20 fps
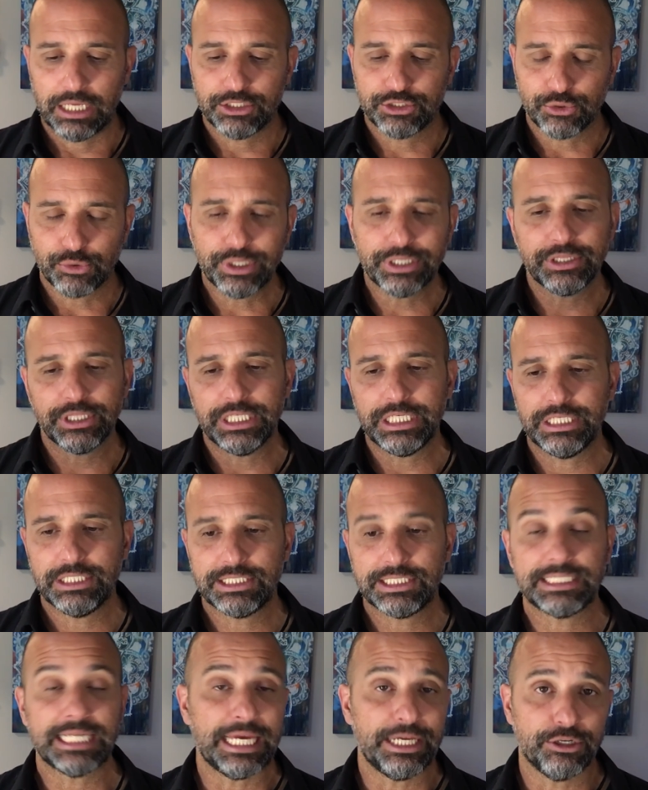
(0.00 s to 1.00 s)
during the
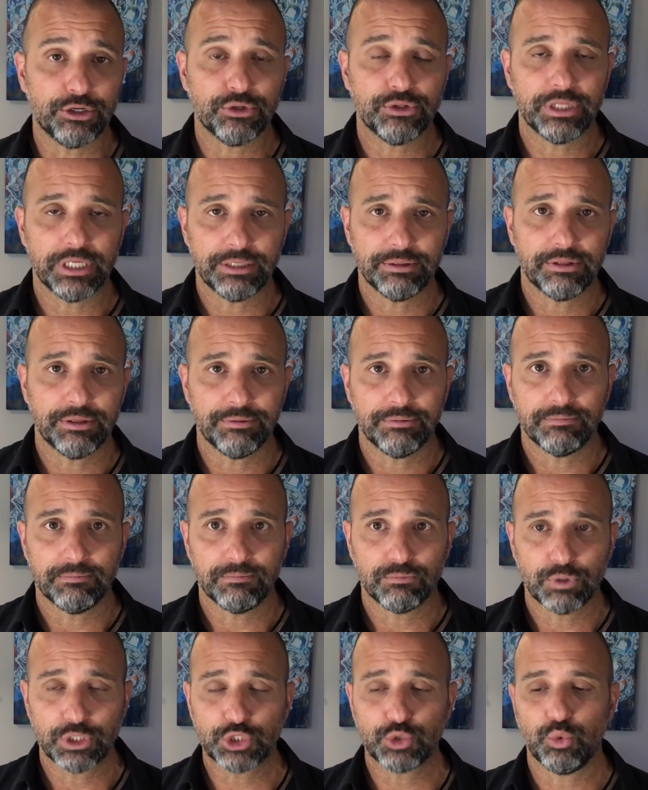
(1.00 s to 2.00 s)
Seder, the, the
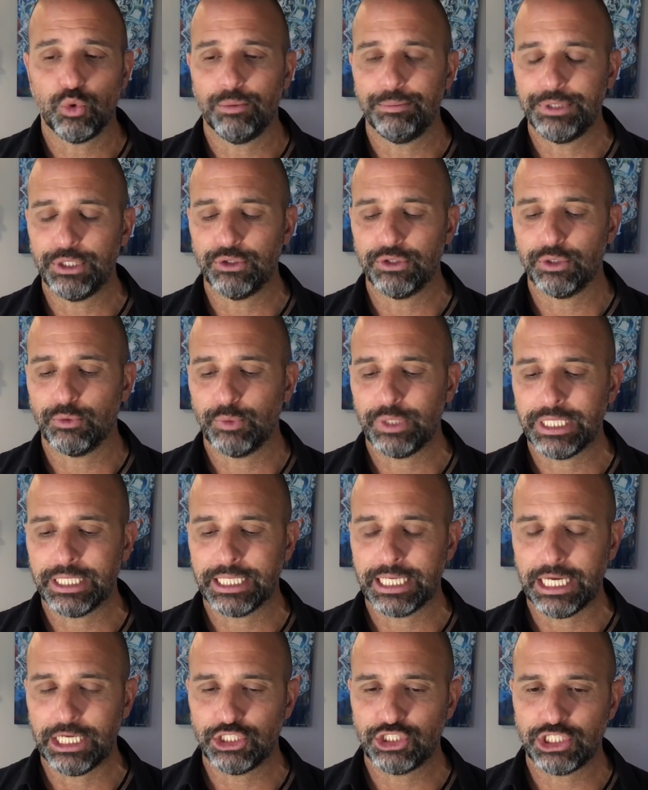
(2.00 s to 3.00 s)
ritual meal that we
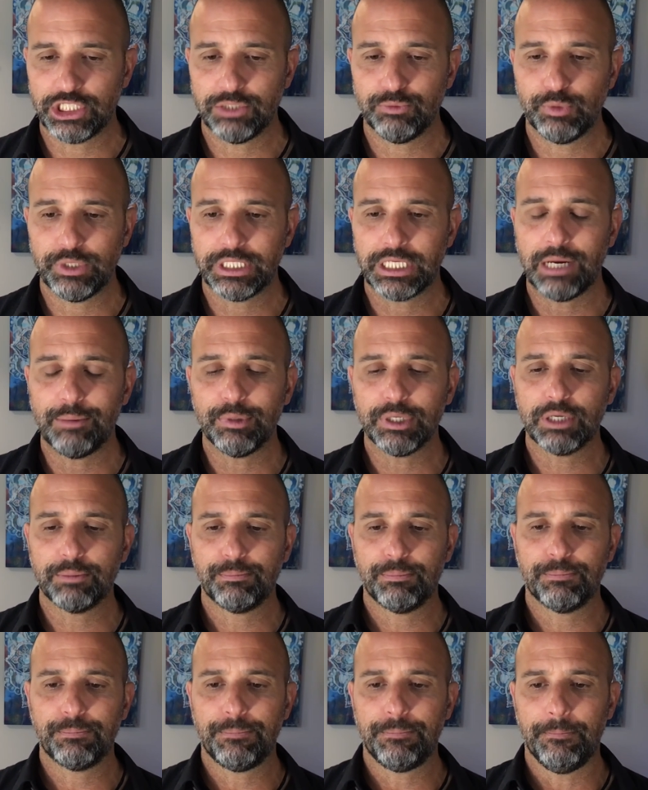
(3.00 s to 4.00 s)
engage in, we come
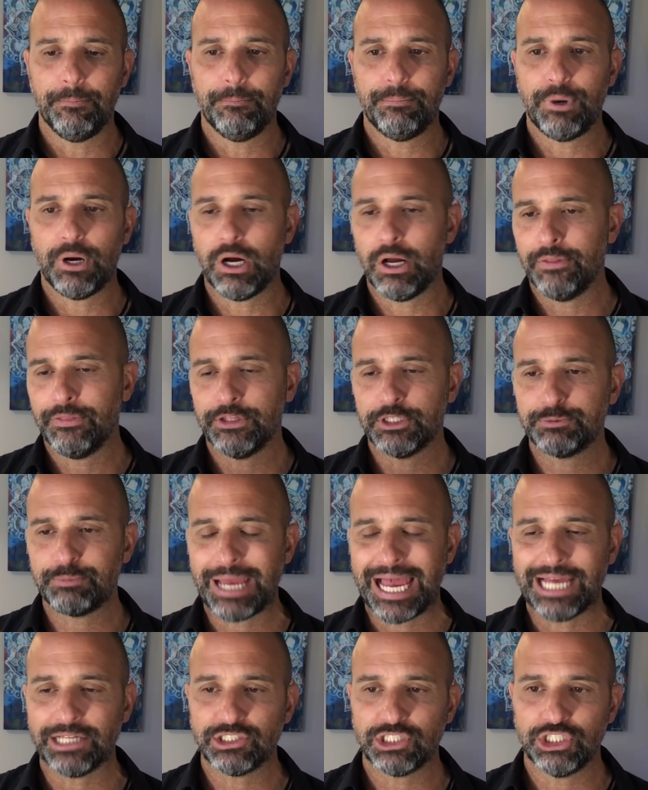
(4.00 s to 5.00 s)
upon this
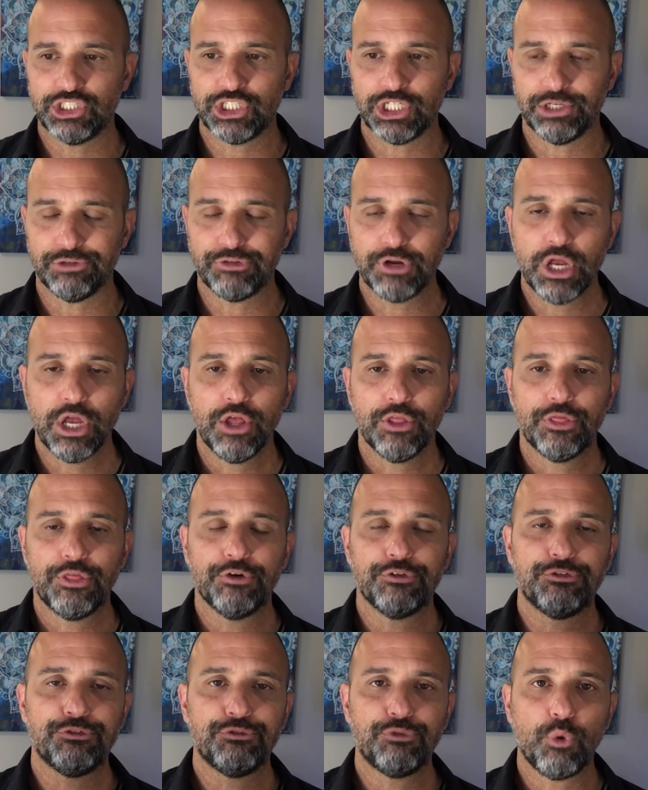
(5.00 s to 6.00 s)
passage of
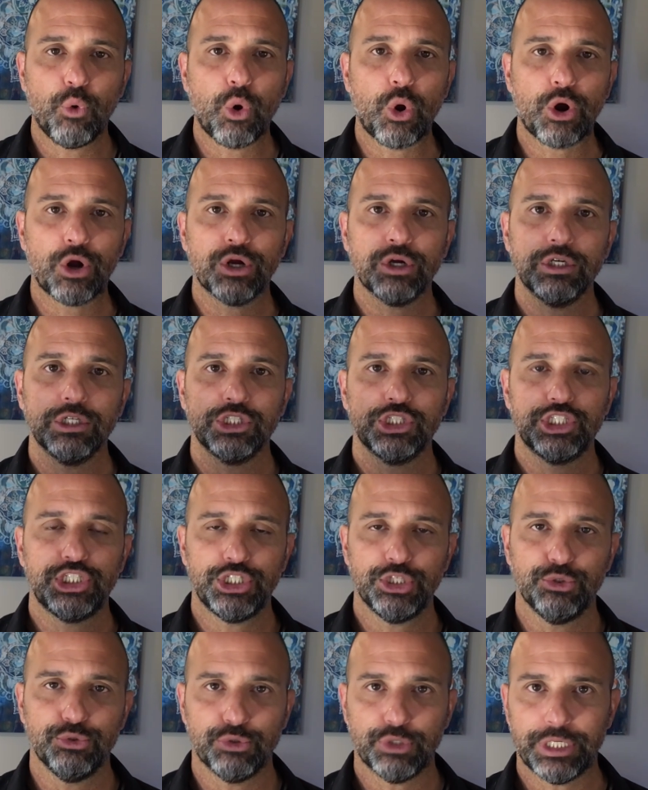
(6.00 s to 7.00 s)
the four
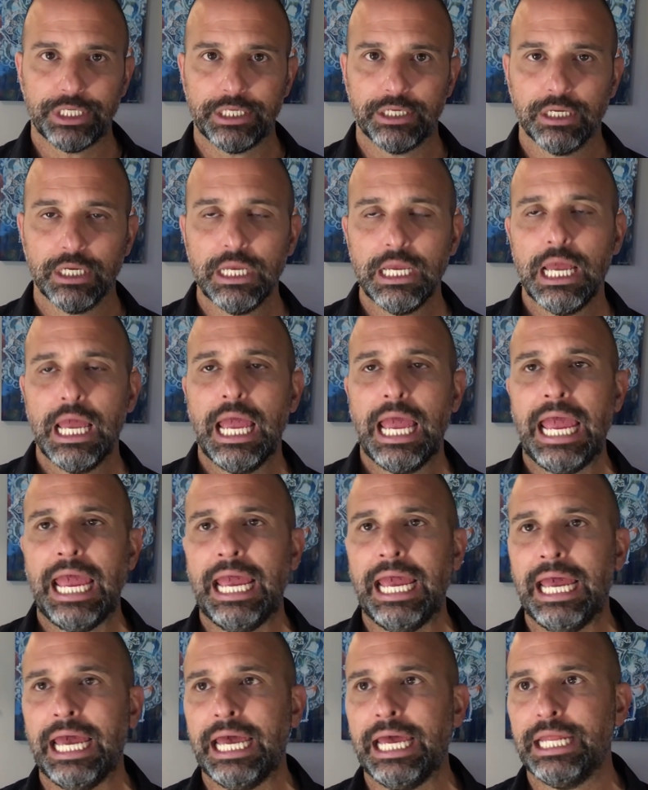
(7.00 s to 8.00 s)
children.
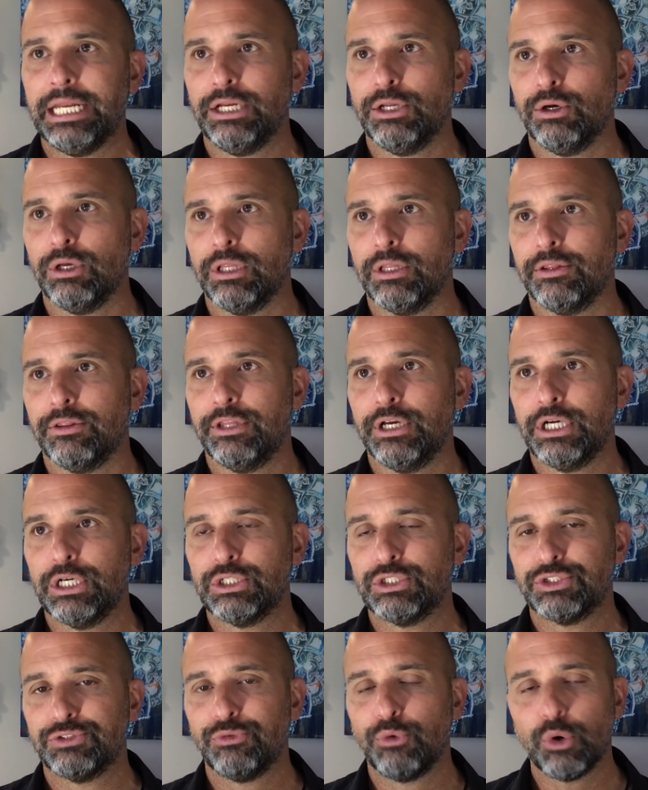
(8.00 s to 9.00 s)
And
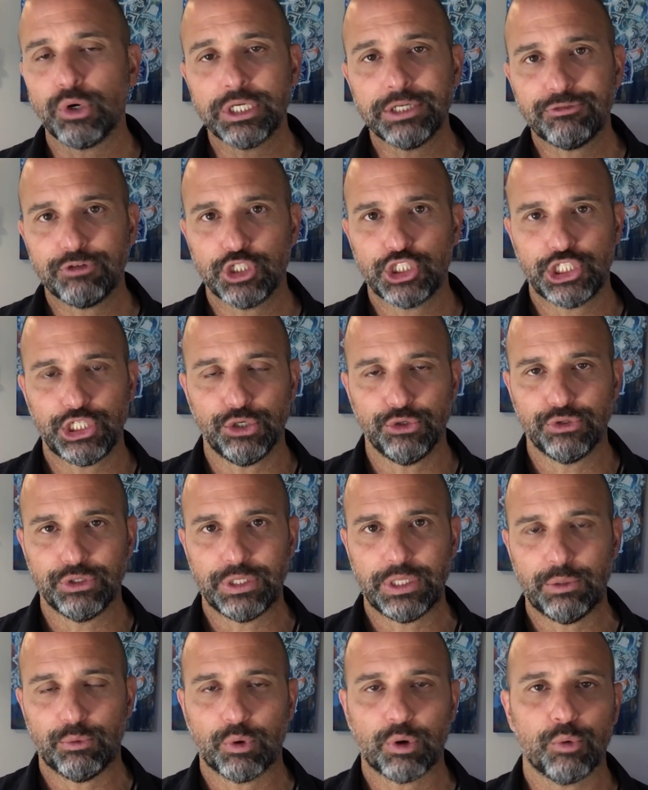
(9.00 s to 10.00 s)
there's four different
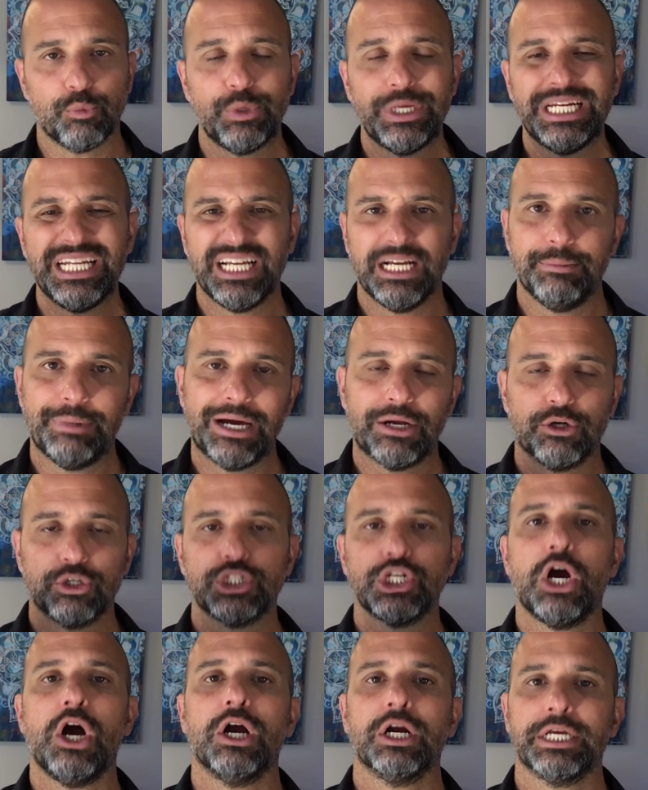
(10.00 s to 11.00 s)
children that we're reading about or
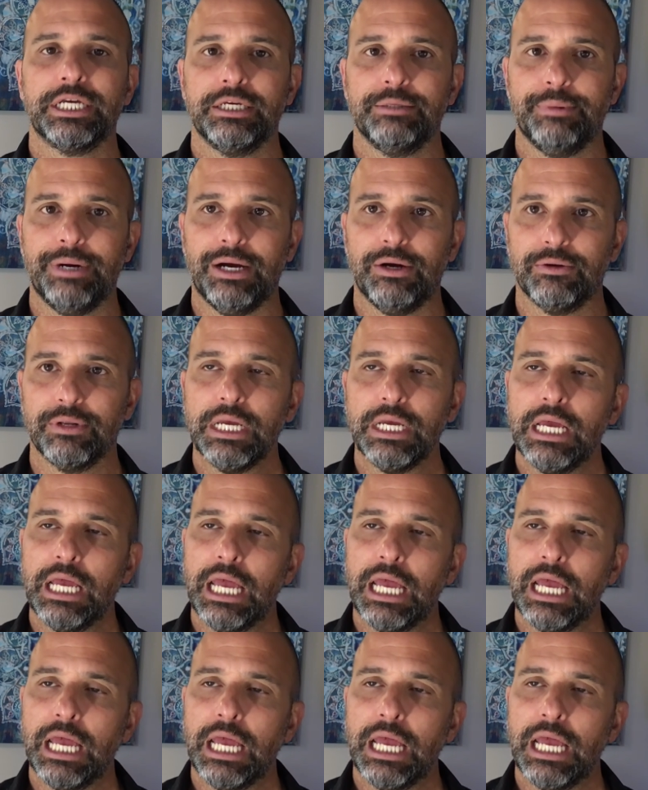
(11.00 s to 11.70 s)
talking about.